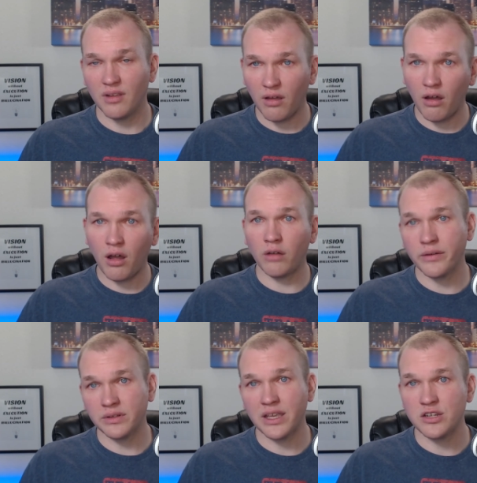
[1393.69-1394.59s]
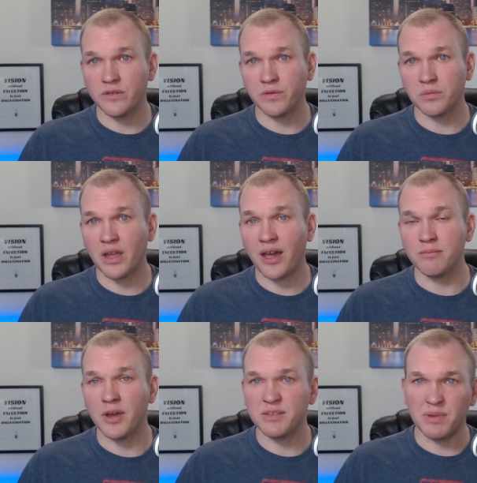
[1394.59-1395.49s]
All revelation from God
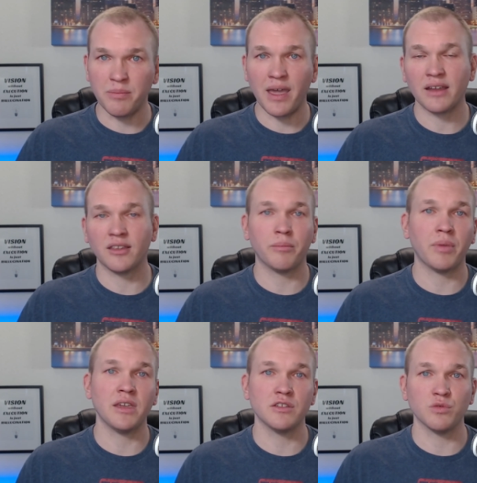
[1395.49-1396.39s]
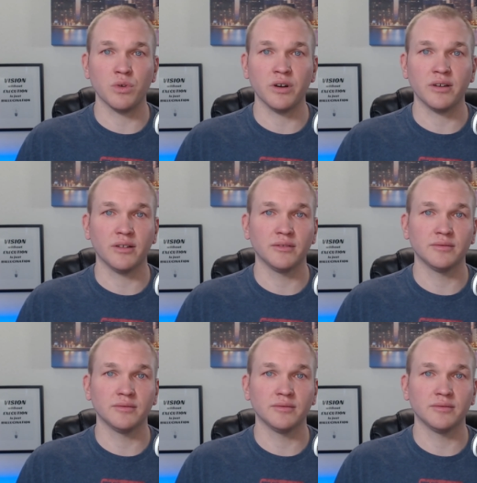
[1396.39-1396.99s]
must be backed up by His Word.